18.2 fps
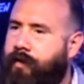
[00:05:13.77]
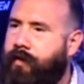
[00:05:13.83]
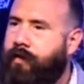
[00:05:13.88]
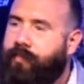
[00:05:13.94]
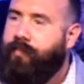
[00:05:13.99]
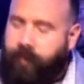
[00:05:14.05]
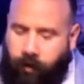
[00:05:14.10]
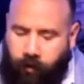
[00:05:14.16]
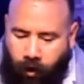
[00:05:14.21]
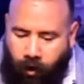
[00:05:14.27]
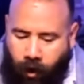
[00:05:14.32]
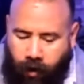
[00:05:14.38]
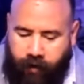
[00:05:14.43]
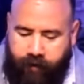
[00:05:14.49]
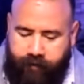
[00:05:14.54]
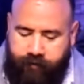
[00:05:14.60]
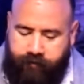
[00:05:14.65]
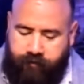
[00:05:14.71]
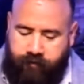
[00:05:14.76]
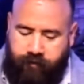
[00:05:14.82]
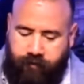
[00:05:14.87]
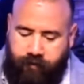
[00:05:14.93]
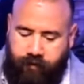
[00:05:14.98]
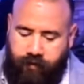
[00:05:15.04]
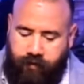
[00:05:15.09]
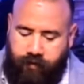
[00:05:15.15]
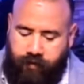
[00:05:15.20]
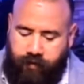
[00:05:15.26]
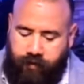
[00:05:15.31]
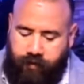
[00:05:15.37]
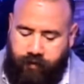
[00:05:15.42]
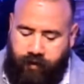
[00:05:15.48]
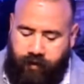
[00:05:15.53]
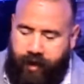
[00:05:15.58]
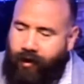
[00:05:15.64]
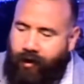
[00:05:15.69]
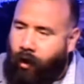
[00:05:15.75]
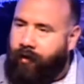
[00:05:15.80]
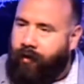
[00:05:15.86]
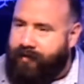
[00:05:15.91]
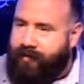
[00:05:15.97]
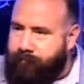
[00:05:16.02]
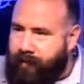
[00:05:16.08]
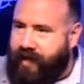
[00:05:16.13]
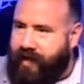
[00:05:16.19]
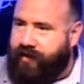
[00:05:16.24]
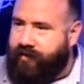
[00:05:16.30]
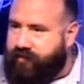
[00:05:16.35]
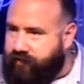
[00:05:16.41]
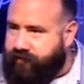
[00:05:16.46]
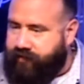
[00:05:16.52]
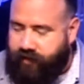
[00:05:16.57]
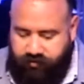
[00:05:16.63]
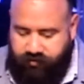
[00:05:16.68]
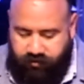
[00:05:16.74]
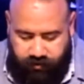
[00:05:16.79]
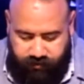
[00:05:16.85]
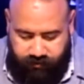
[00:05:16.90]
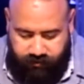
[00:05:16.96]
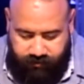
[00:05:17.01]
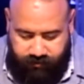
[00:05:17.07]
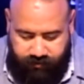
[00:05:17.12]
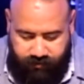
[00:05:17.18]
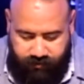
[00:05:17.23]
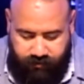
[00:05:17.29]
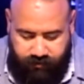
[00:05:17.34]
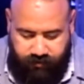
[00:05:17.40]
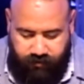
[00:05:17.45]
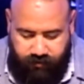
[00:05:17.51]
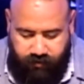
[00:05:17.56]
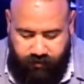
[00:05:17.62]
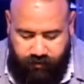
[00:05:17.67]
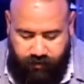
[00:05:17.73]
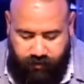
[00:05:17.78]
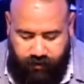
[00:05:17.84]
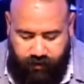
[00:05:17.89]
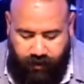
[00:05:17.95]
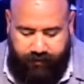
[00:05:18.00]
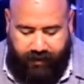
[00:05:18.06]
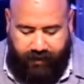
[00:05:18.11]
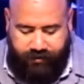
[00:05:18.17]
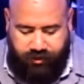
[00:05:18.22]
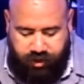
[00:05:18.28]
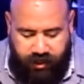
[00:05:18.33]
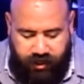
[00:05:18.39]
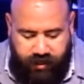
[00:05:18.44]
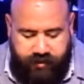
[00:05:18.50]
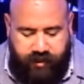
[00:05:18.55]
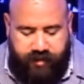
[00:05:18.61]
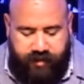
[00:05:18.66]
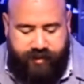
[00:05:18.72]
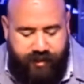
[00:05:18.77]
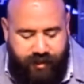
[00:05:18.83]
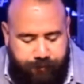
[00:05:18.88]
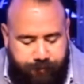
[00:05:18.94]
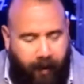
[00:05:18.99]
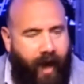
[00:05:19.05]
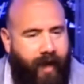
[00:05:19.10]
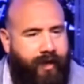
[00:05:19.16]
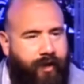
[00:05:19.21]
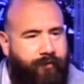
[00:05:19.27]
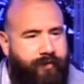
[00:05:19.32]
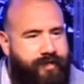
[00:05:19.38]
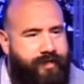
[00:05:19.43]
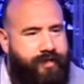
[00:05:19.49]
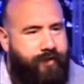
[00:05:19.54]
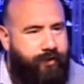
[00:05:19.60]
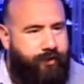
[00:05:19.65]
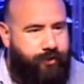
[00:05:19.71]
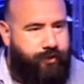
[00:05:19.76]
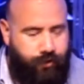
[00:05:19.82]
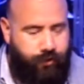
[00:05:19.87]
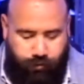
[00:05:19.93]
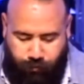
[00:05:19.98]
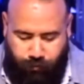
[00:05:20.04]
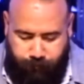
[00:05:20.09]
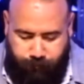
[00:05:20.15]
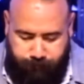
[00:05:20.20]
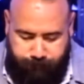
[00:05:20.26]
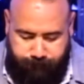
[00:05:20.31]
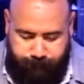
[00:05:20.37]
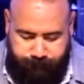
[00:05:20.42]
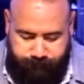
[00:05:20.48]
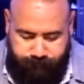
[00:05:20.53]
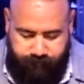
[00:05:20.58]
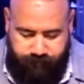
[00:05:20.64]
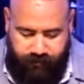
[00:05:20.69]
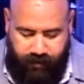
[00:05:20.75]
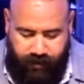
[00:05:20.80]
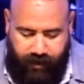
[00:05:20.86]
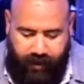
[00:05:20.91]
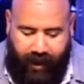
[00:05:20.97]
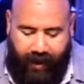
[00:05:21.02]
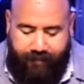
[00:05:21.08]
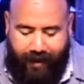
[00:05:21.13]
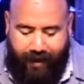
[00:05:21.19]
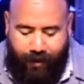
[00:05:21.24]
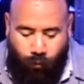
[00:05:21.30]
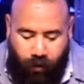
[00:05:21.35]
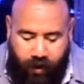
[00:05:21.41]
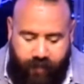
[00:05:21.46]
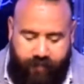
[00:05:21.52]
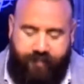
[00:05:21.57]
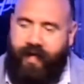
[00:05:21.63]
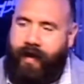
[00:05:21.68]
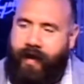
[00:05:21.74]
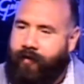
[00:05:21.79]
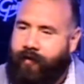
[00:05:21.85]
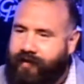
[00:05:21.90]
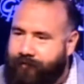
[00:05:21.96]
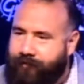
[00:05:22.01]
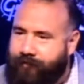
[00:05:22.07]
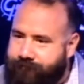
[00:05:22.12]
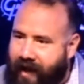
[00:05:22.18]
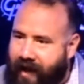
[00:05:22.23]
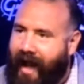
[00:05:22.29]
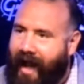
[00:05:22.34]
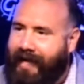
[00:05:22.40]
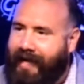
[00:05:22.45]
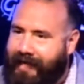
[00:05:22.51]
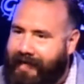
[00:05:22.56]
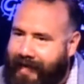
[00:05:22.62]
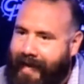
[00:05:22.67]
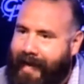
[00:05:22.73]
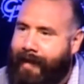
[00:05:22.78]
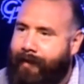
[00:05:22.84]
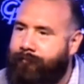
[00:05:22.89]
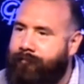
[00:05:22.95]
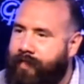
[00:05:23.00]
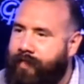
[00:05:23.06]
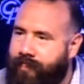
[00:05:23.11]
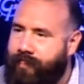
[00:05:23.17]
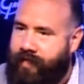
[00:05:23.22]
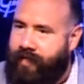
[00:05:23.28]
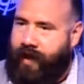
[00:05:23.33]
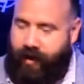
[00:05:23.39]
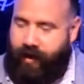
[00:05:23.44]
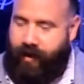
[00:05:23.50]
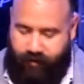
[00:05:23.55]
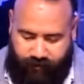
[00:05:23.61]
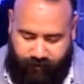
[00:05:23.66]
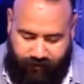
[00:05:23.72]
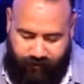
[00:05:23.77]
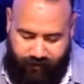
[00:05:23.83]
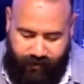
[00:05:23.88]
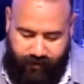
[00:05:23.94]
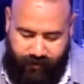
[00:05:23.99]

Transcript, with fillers: Their hearts had already made a decision that Jesus' body was in the tomb and they went there to find him there.